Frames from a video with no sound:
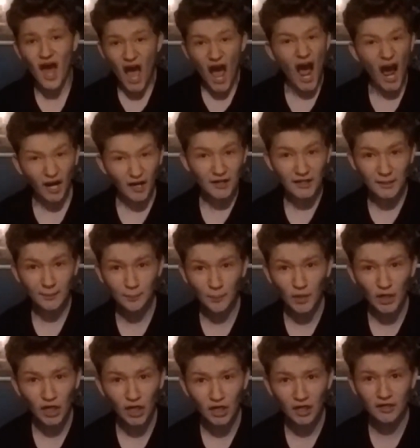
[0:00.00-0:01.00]
"How'd I get
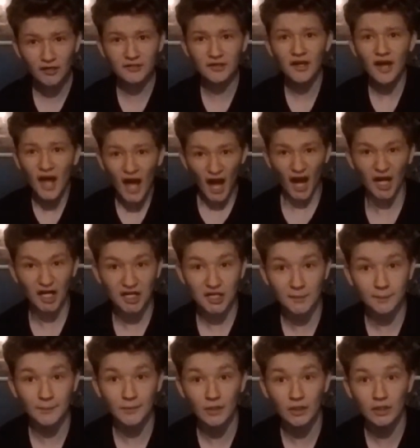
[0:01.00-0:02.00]
burned? How'd I get
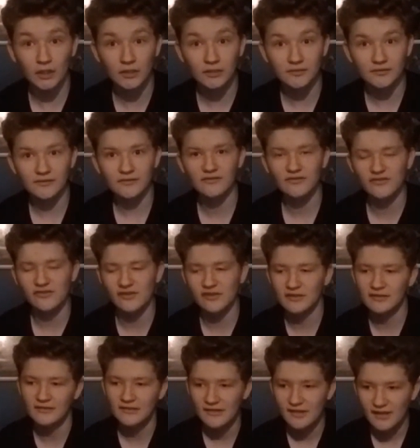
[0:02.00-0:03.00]
burned?" scene.
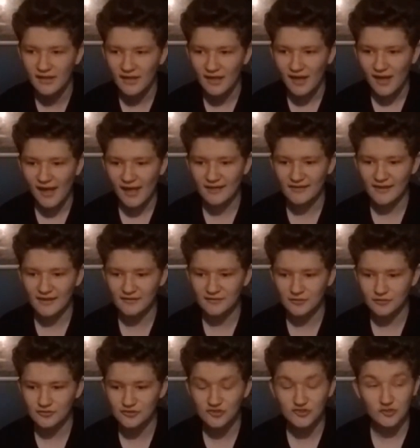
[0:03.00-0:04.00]
And then you're
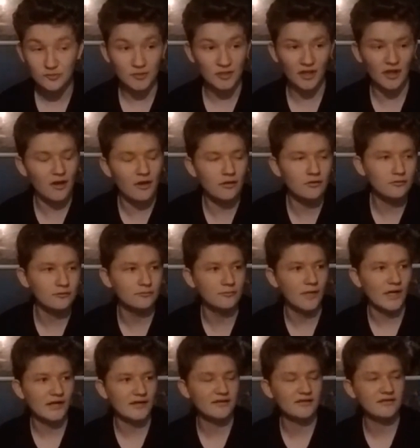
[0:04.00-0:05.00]
just gonna be like, oh my
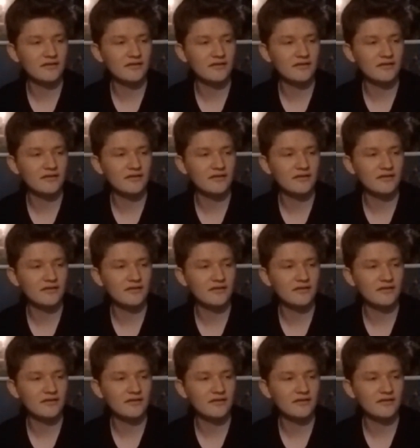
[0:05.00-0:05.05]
